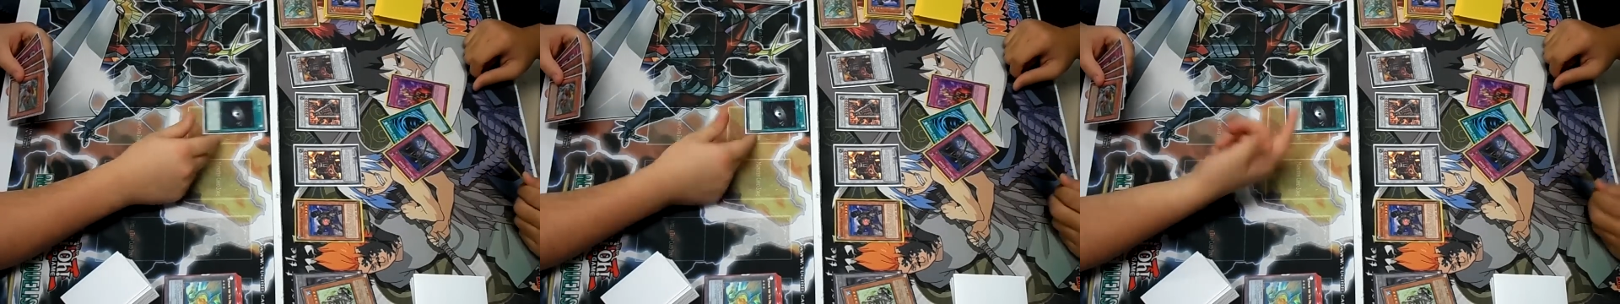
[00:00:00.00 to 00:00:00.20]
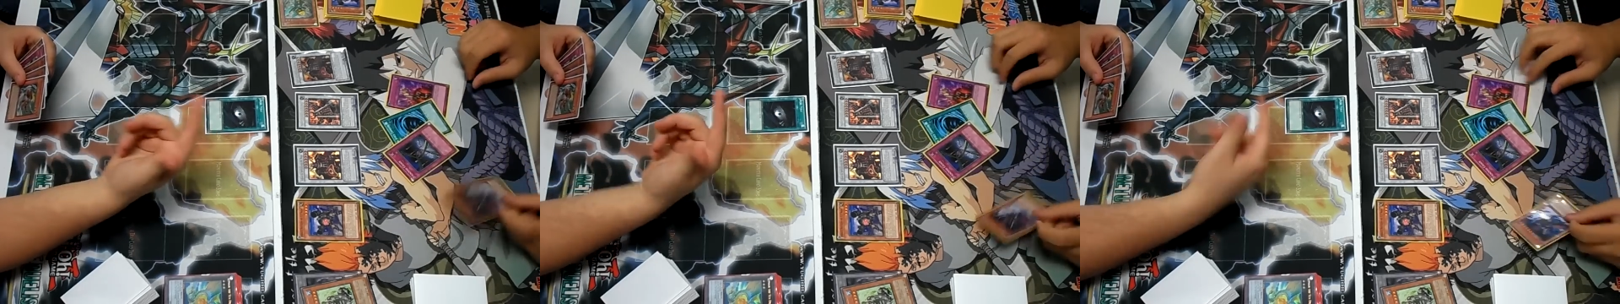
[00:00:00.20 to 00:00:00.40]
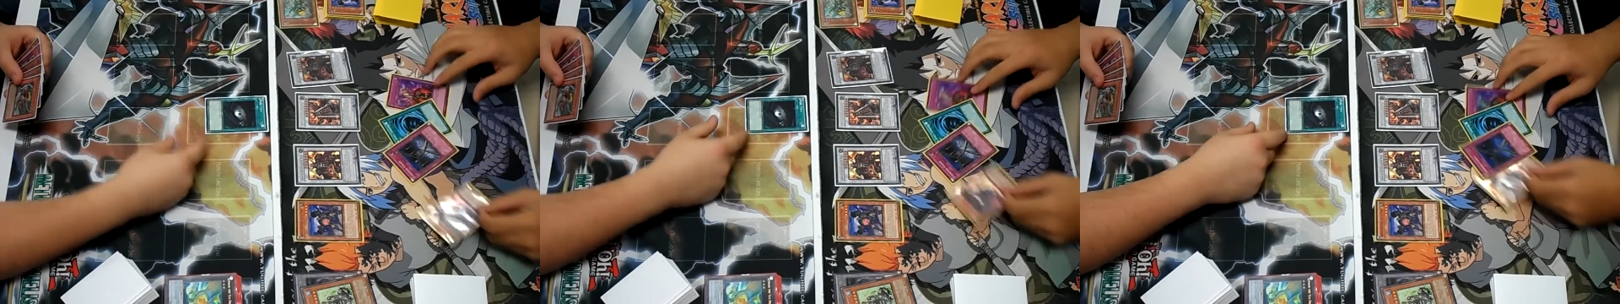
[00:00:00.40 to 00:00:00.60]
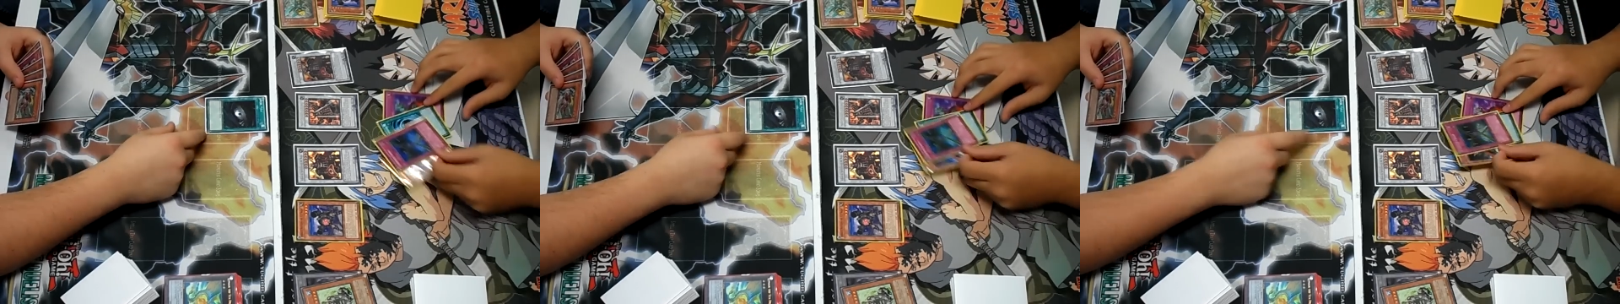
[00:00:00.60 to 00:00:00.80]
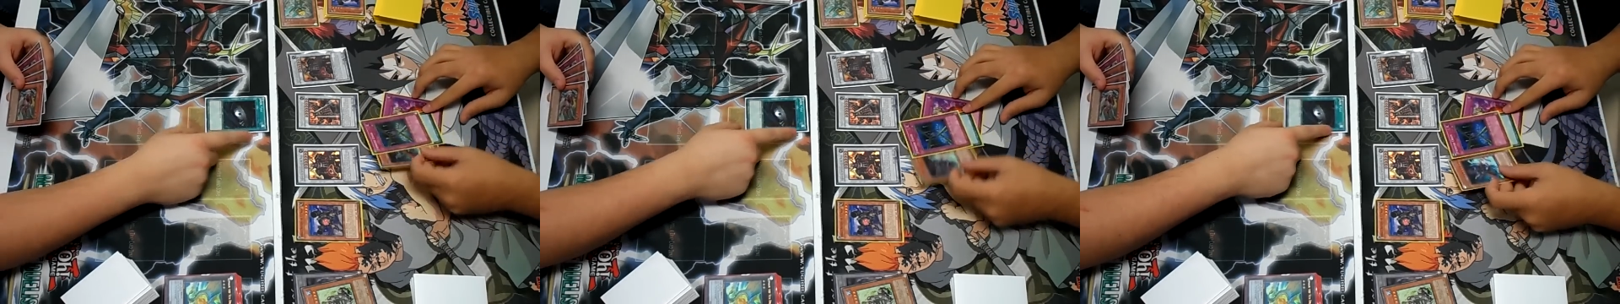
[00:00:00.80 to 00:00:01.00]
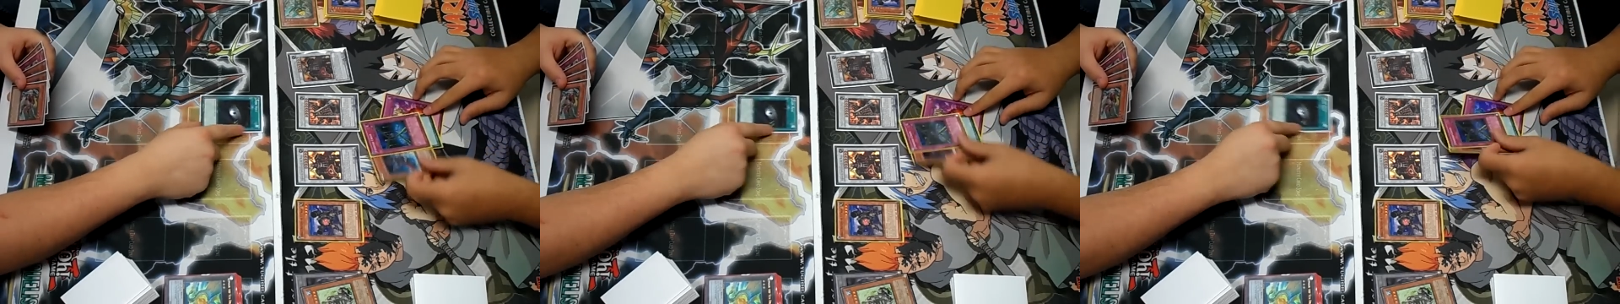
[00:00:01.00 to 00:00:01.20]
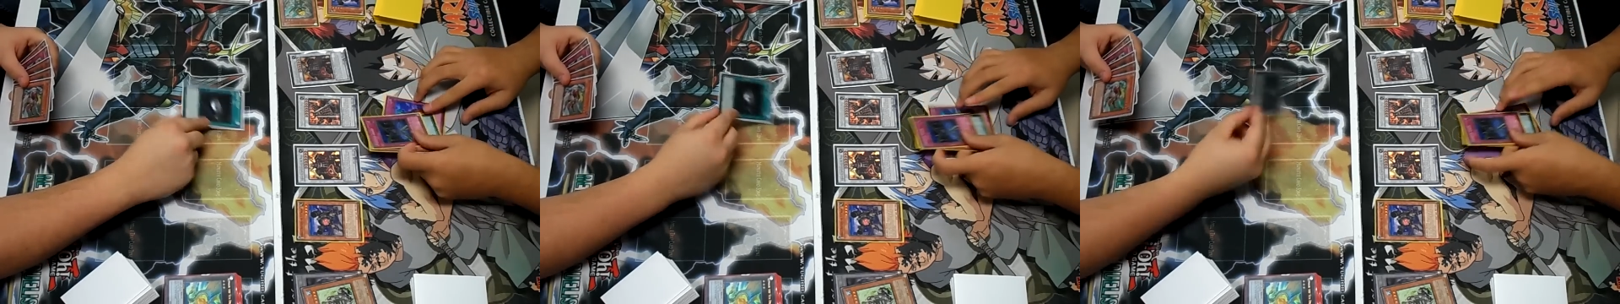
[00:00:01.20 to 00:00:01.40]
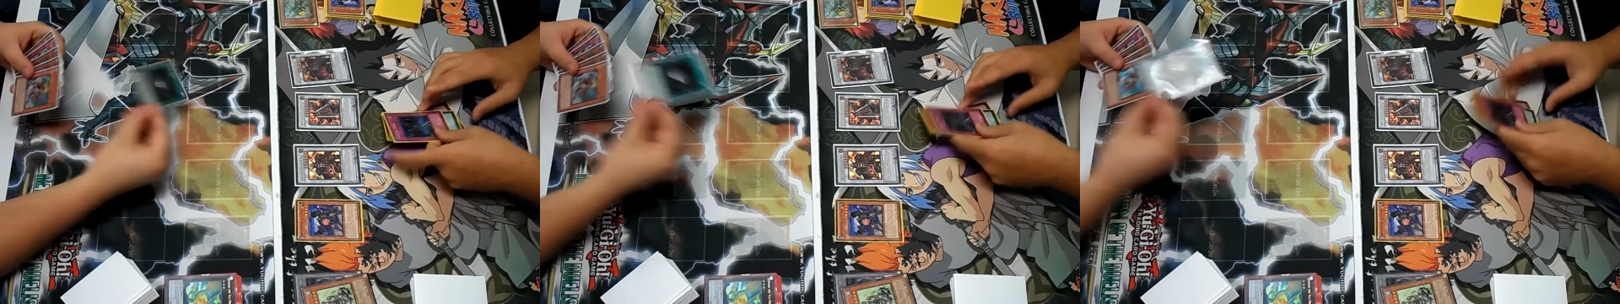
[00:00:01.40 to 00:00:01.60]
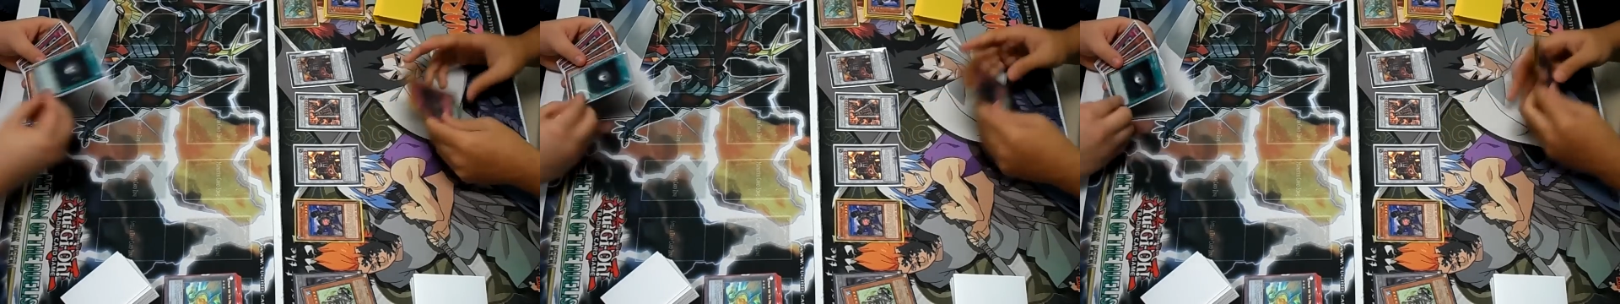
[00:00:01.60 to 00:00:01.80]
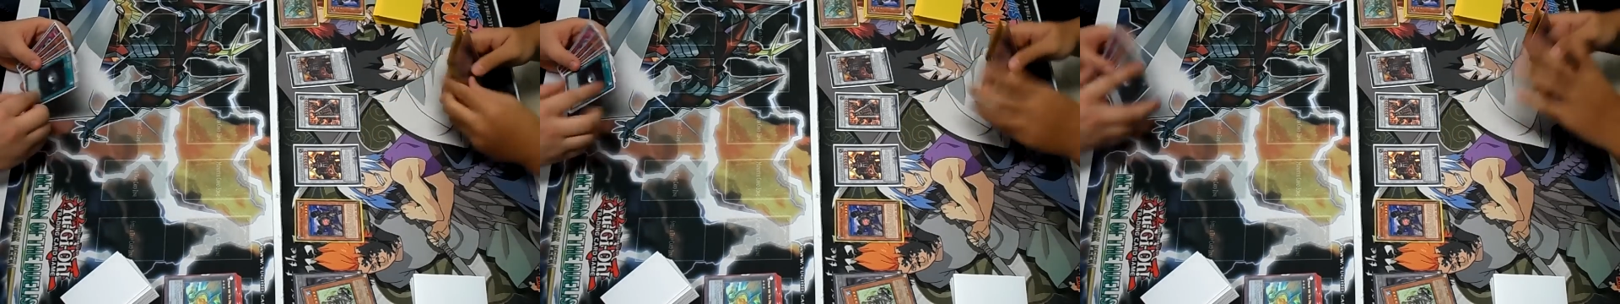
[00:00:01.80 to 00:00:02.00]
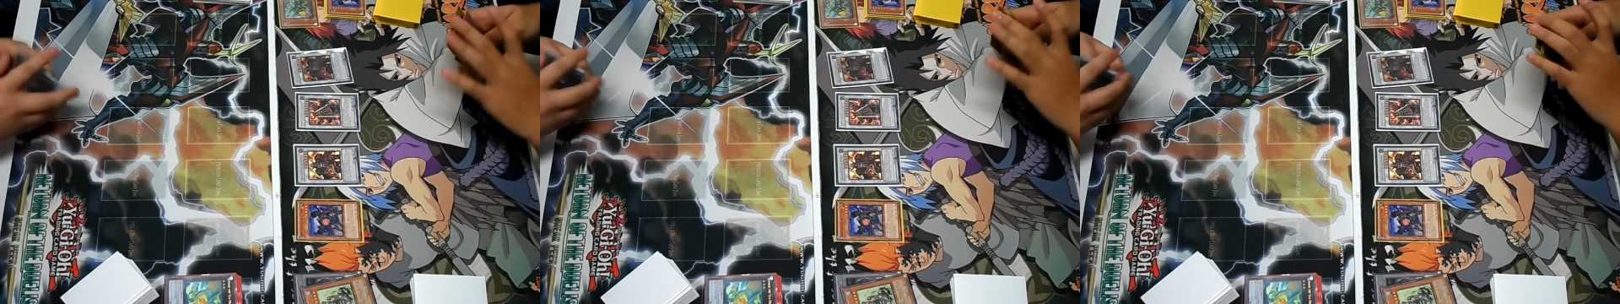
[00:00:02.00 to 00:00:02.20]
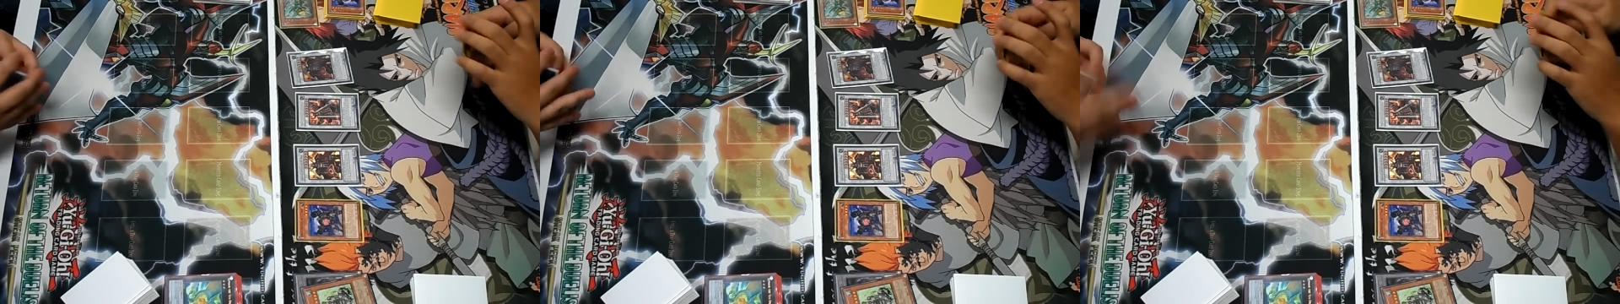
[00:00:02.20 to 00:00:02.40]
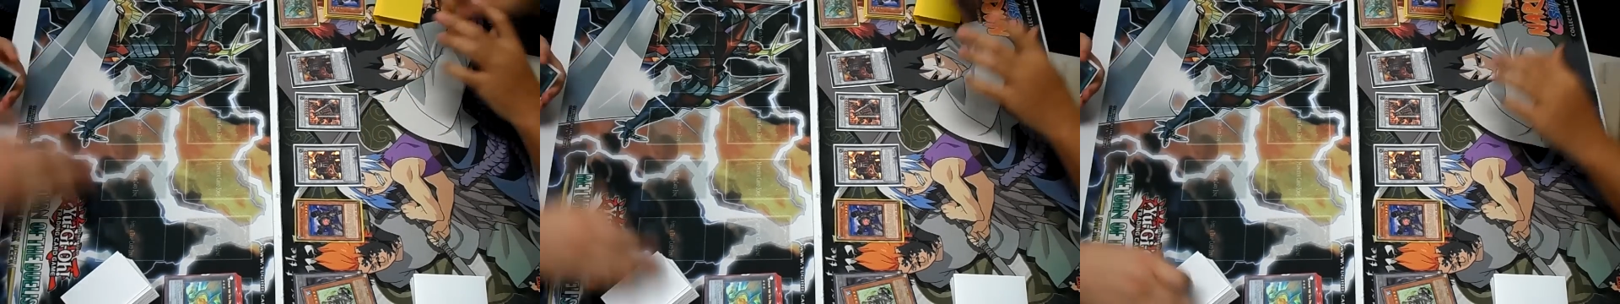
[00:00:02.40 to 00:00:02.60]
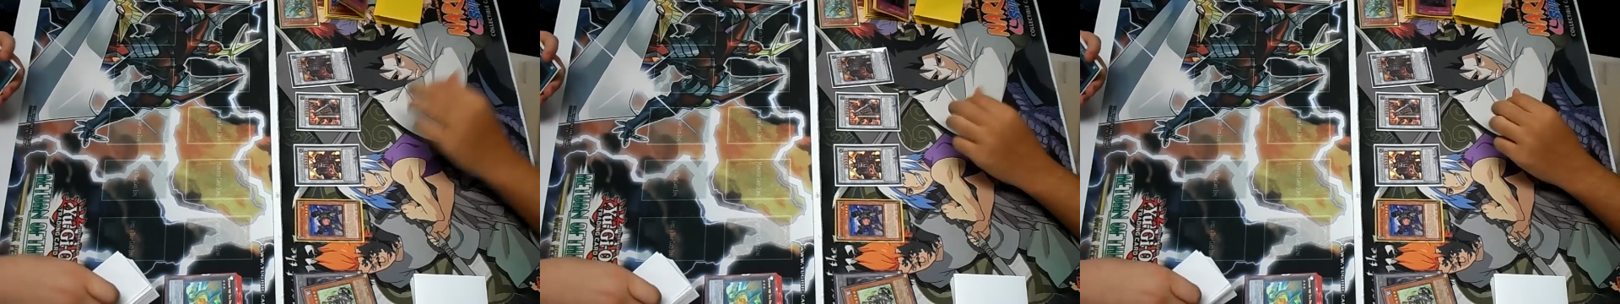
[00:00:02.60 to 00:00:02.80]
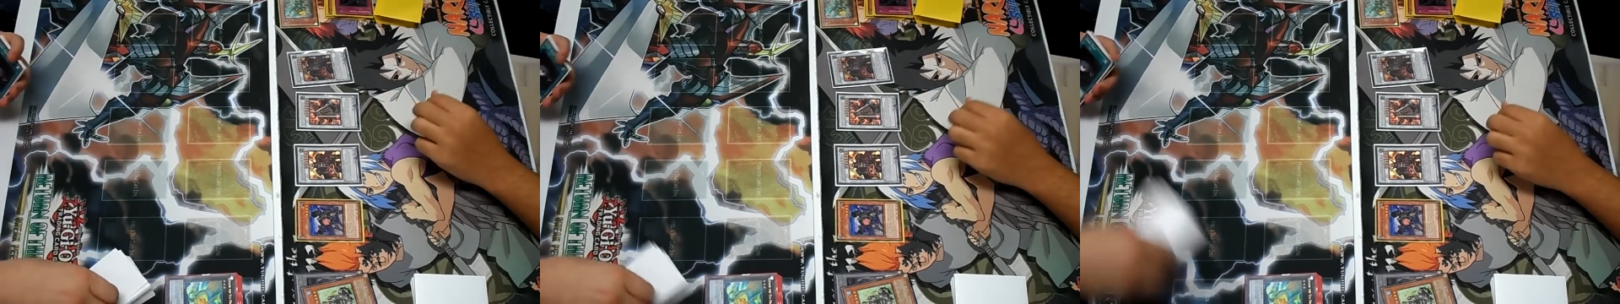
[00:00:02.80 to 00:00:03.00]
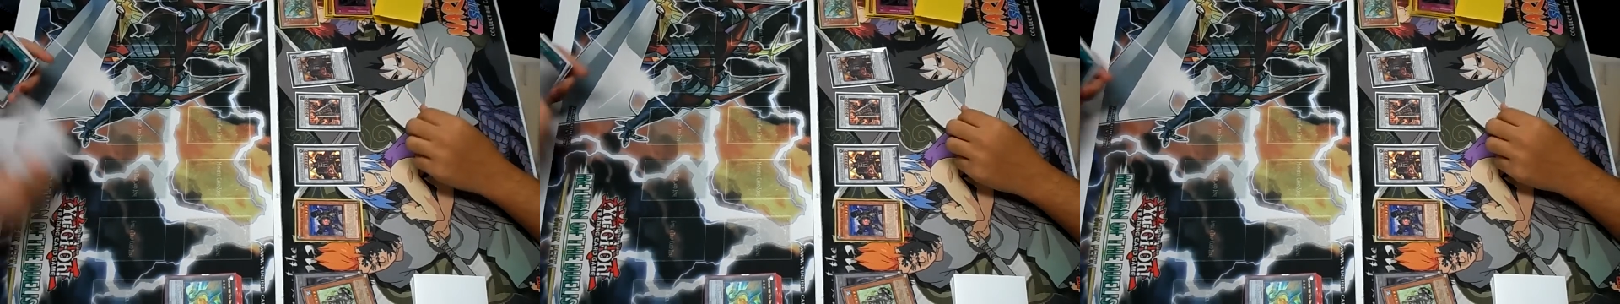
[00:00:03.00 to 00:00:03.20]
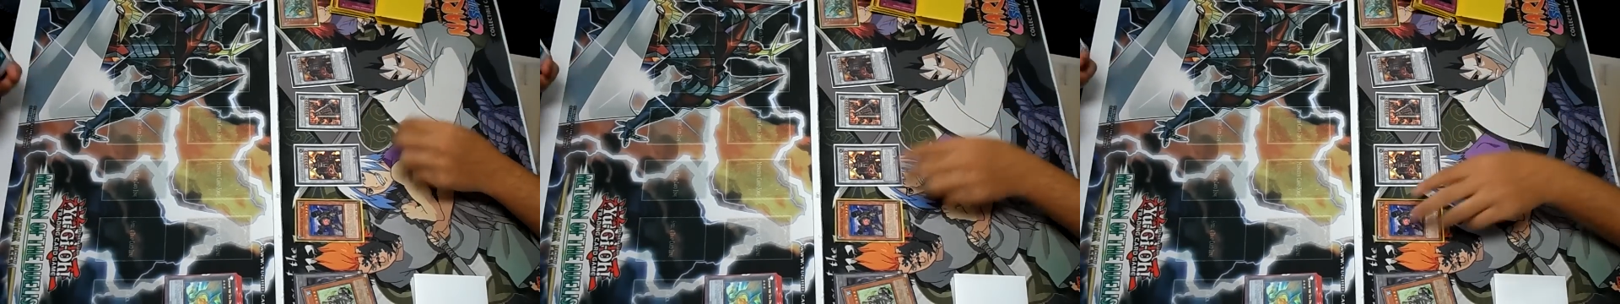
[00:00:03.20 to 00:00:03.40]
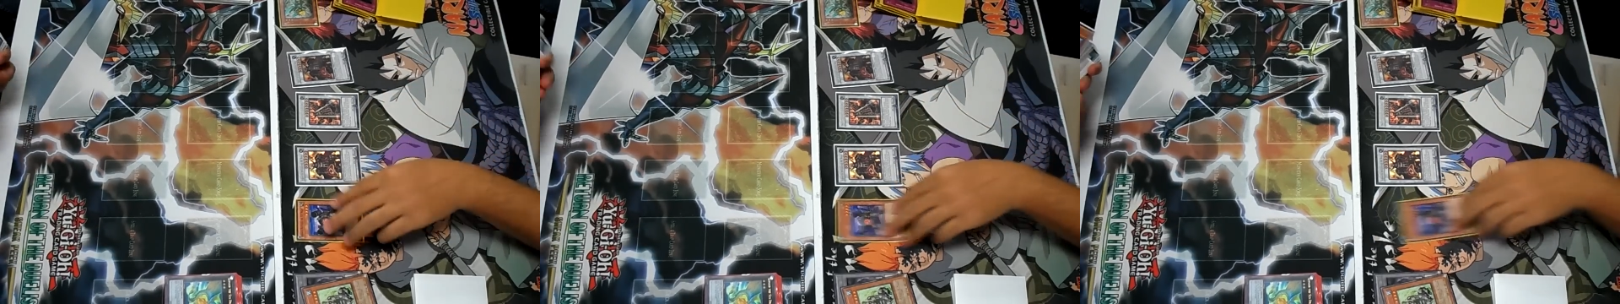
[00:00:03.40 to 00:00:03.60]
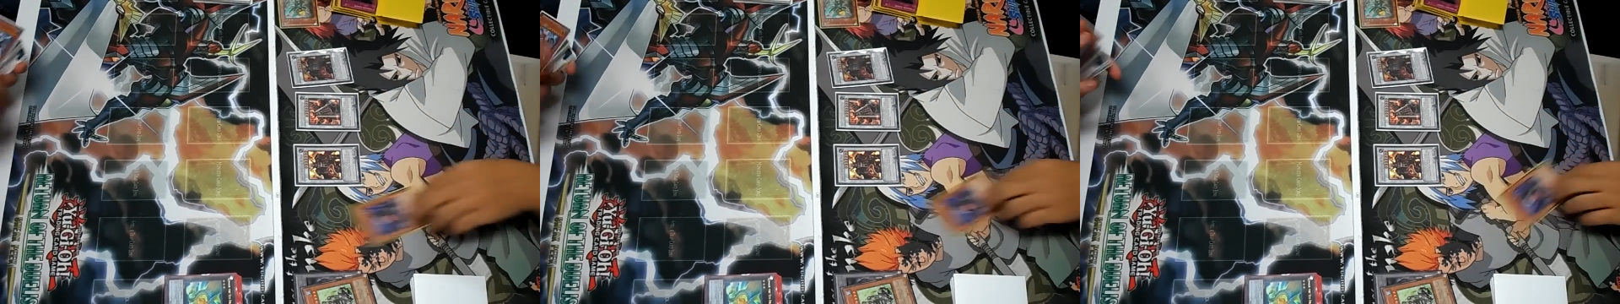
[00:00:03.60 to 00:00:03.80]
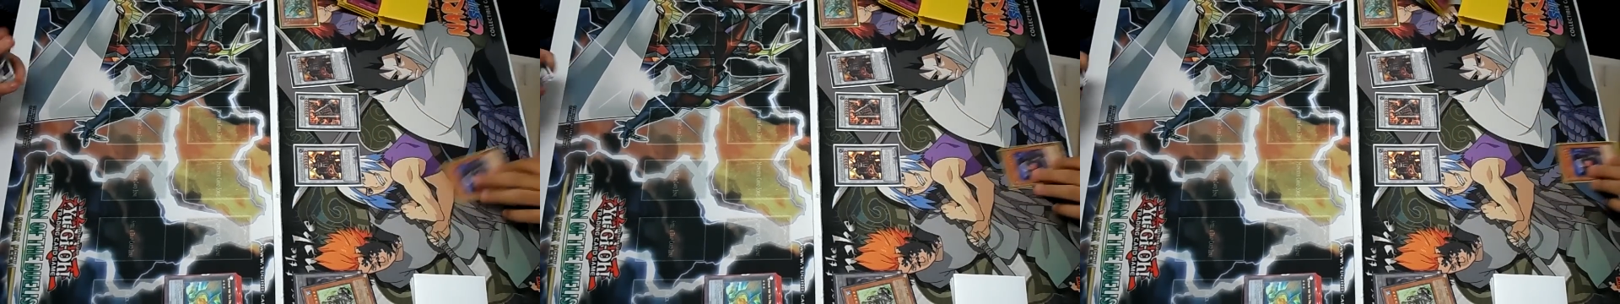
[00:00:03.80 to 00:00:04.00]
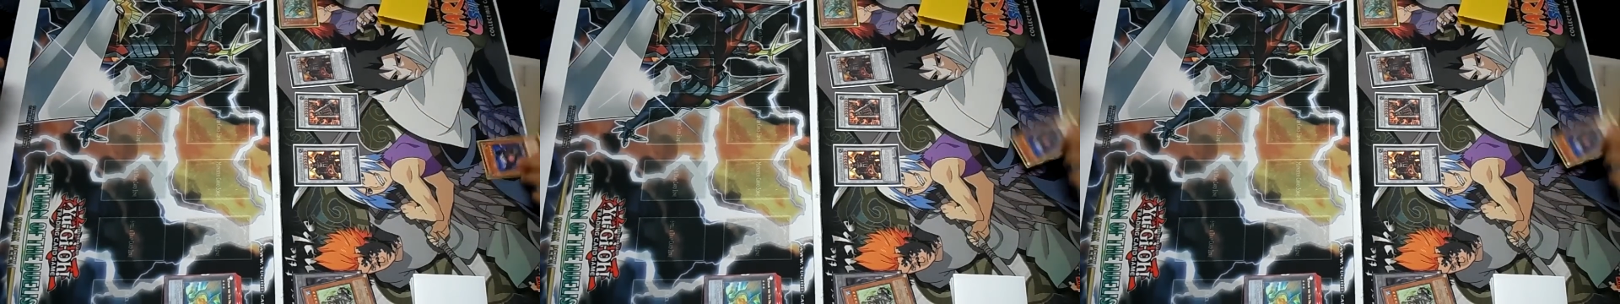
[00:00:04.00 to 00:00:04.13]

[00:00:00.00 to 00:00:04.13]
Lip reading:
Nobody's mouth can be seen.